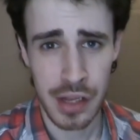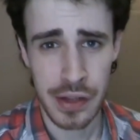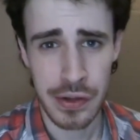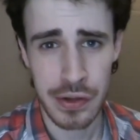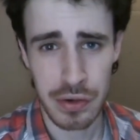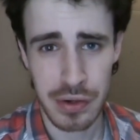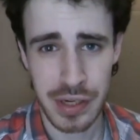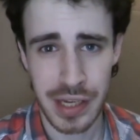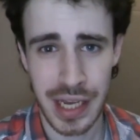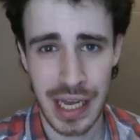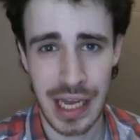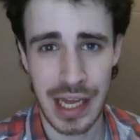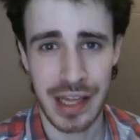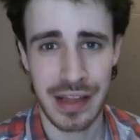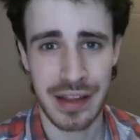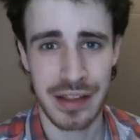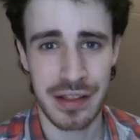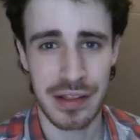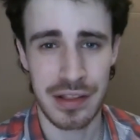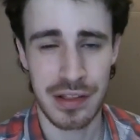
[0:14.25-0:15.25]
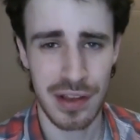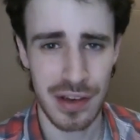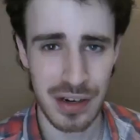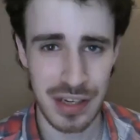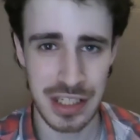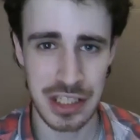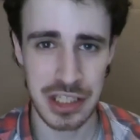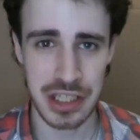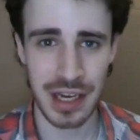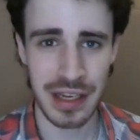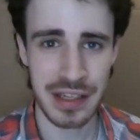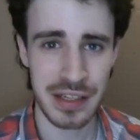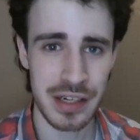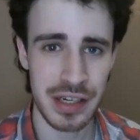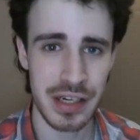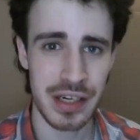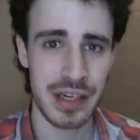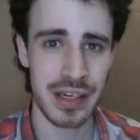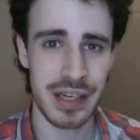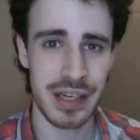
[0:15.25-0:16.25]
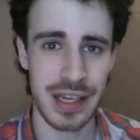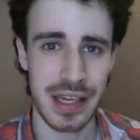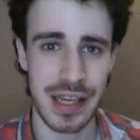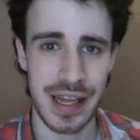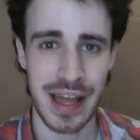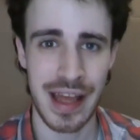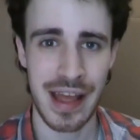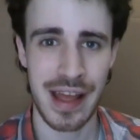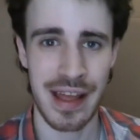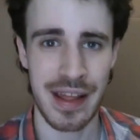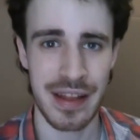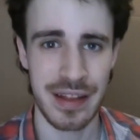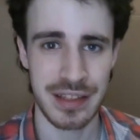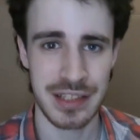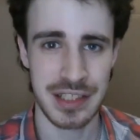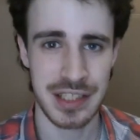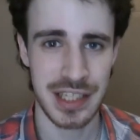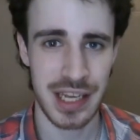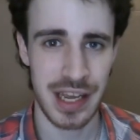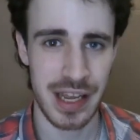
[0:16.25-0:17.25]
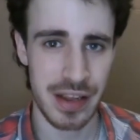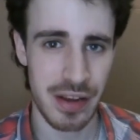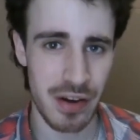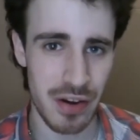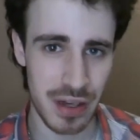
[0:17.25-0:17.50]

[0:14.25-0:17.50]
you can talk each other and say,